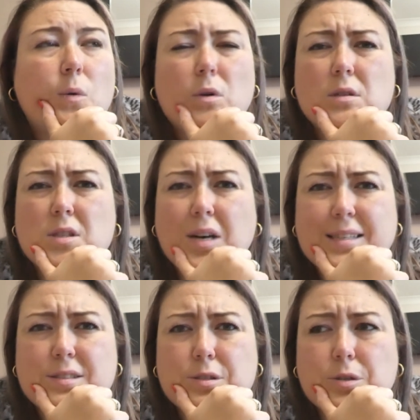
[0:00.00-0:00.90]
what
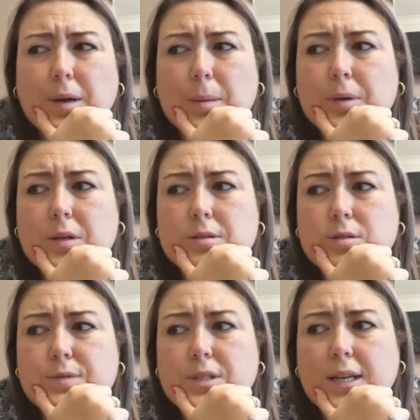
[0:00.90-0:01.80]
size to do it because
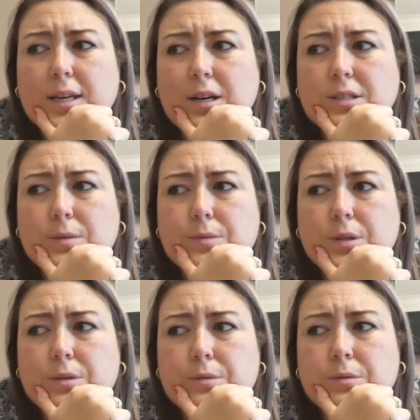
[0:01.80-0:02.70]
obviously I don't
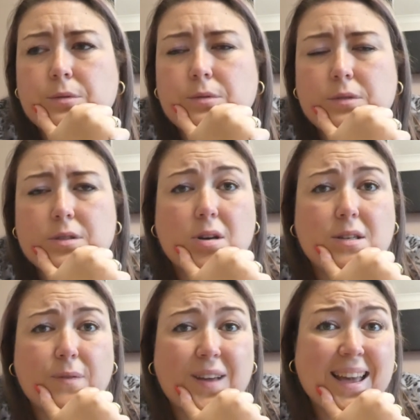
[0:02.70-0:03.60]
know the
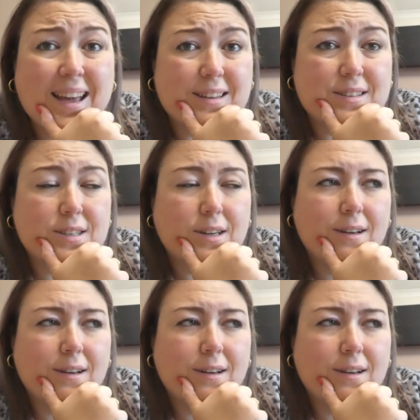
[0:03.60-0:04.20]
size of her head.